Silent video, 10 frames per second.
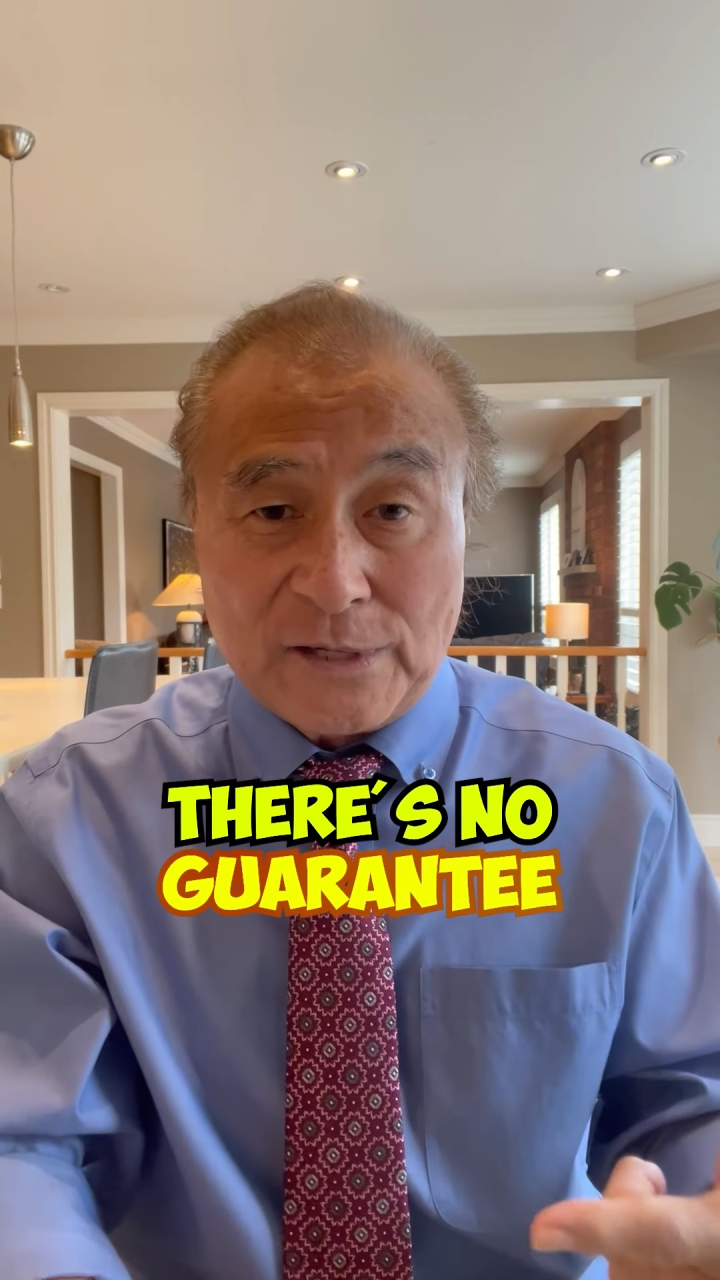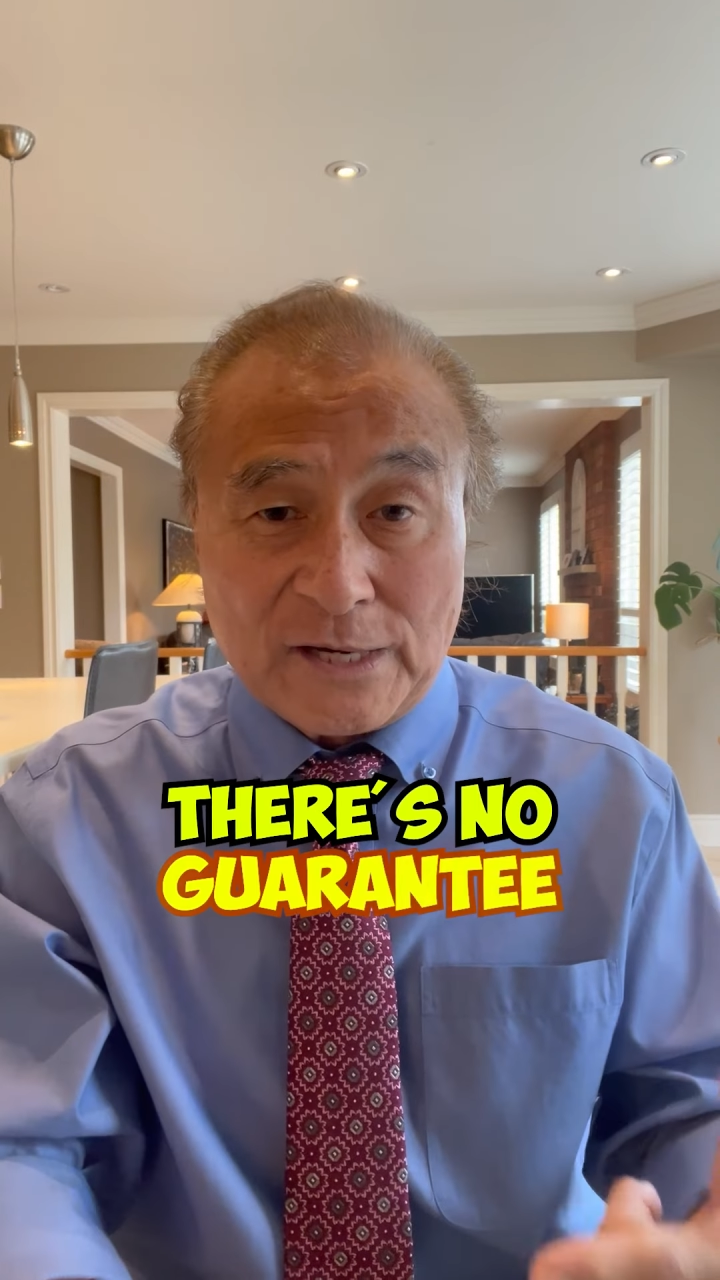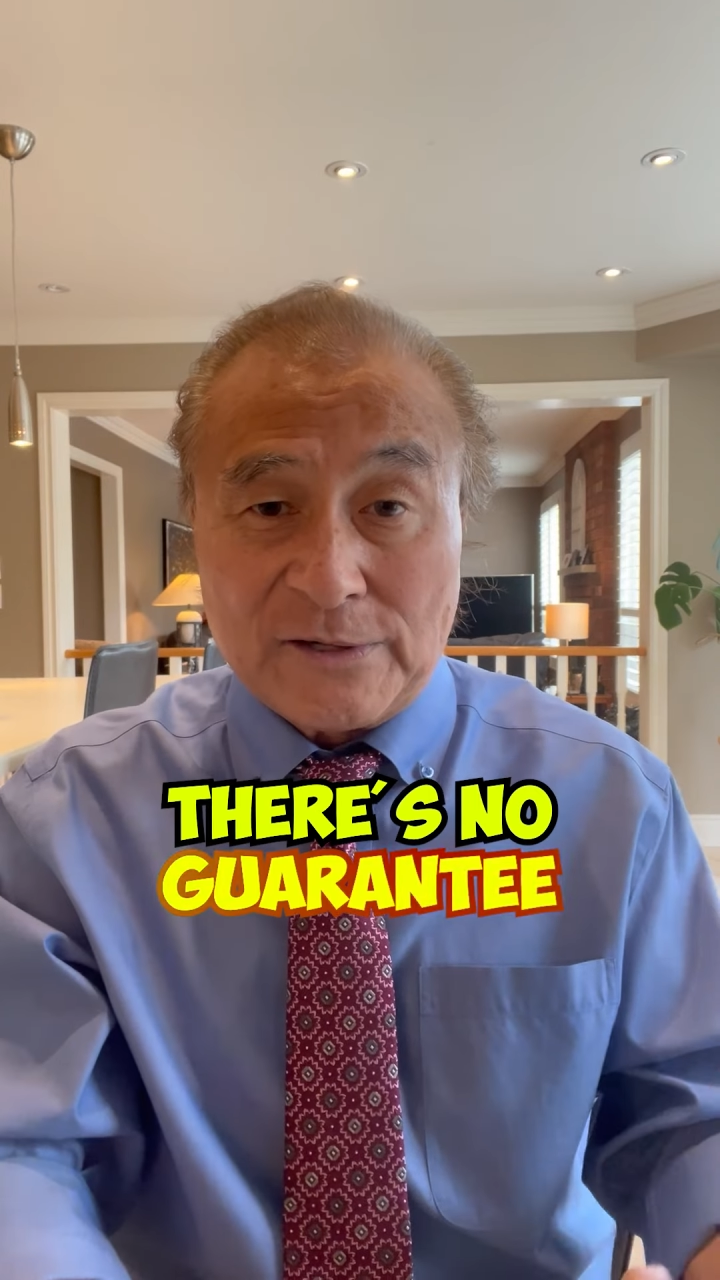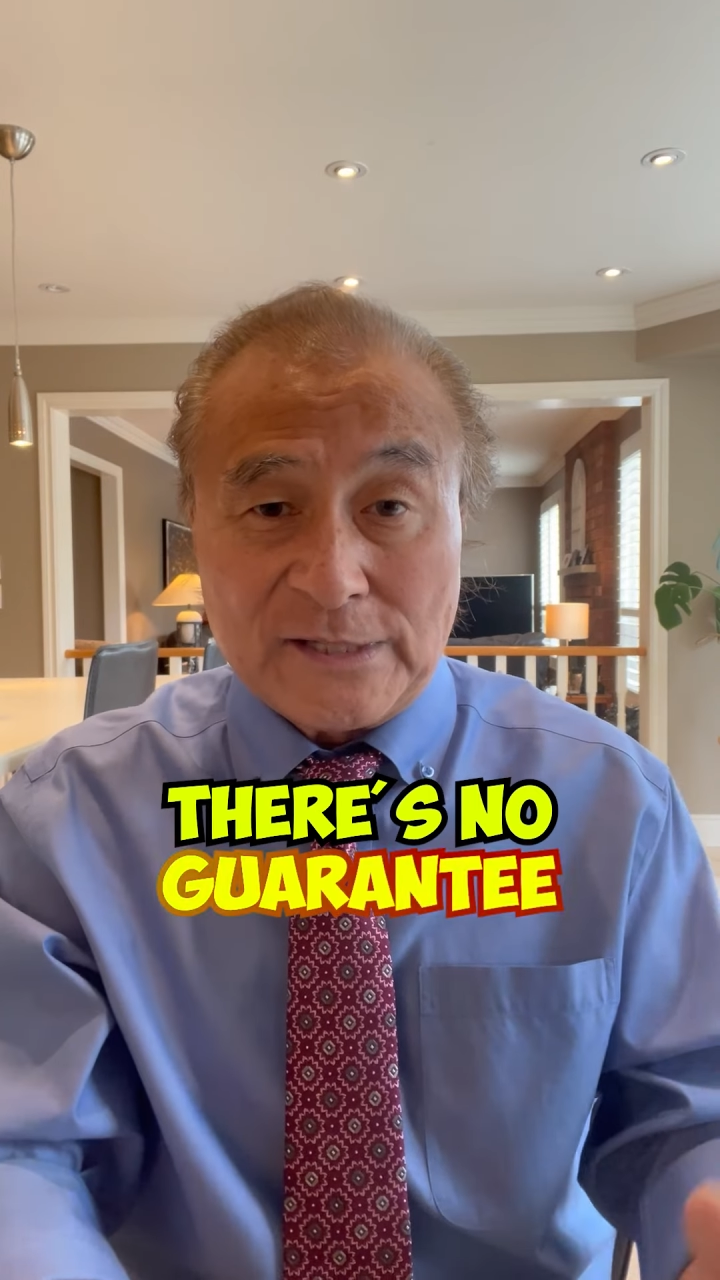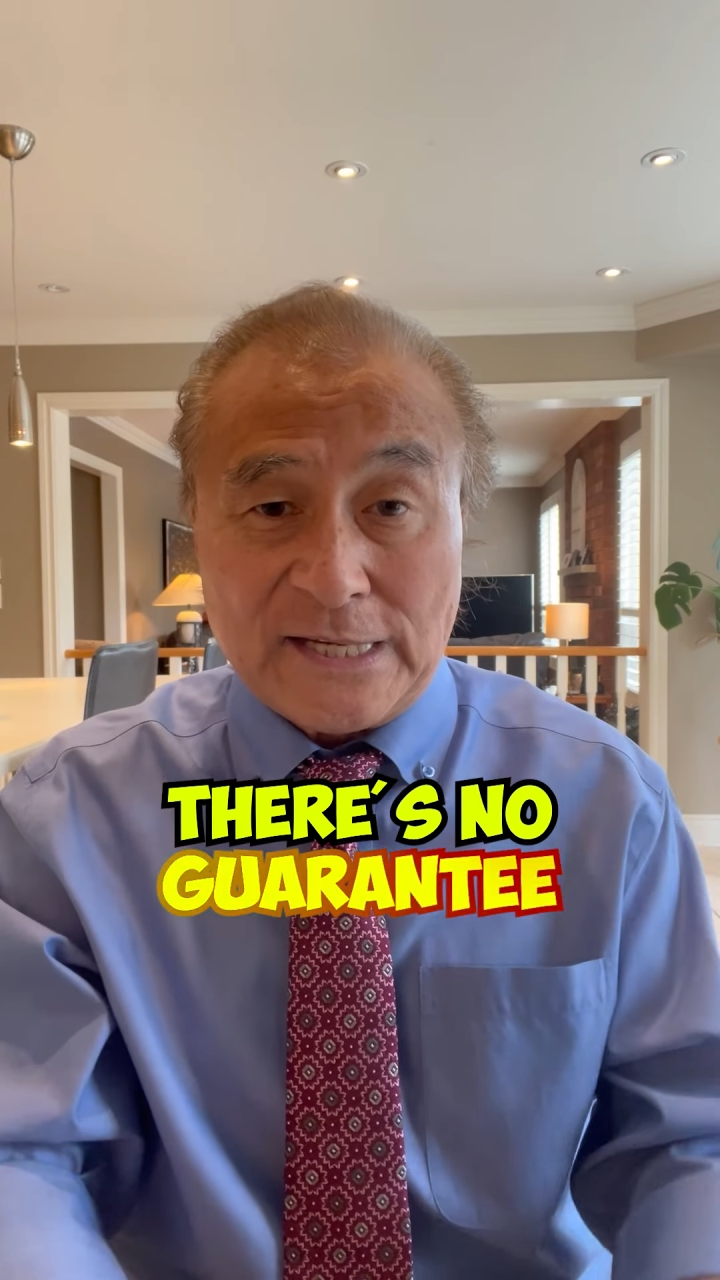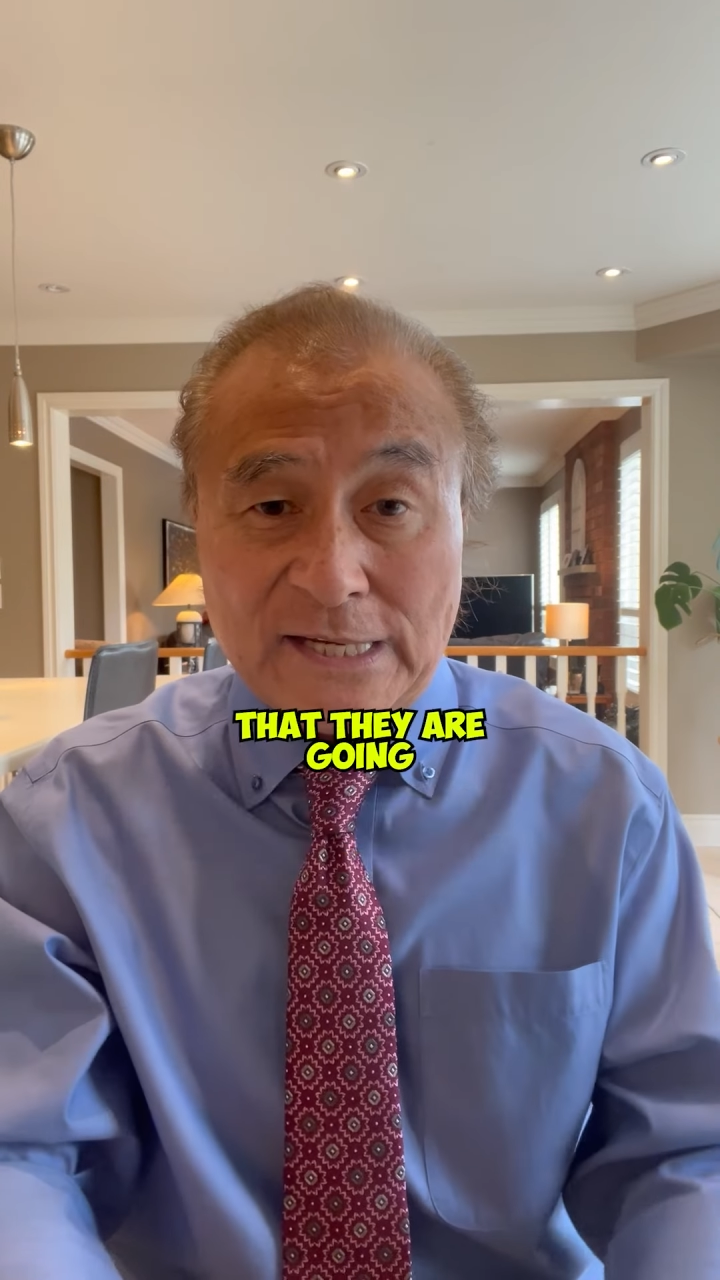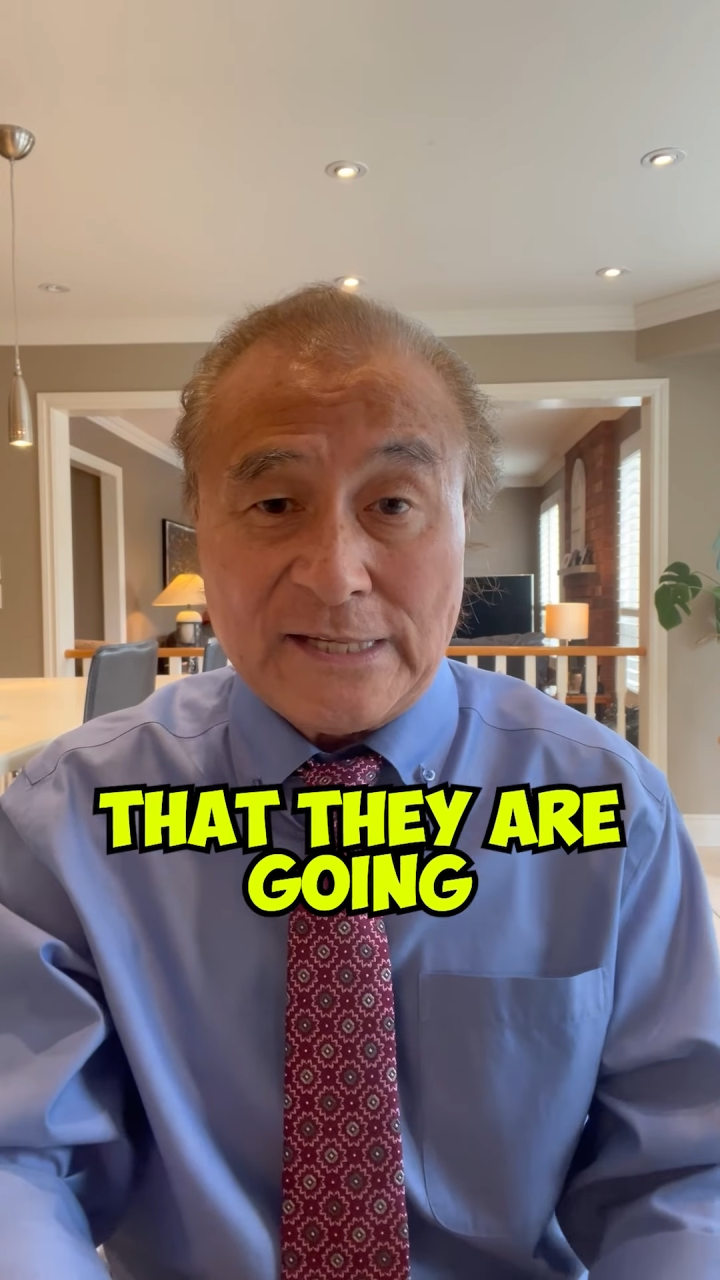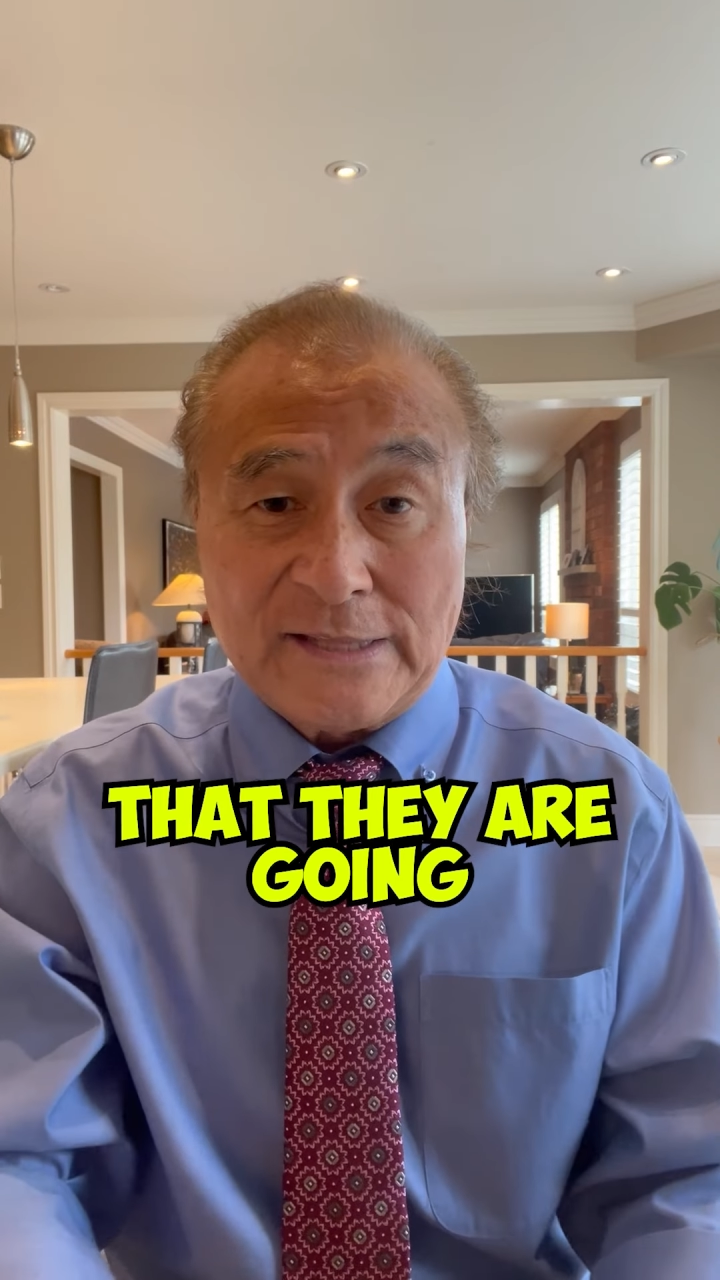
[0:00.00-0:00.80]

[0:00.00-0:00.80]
guarantee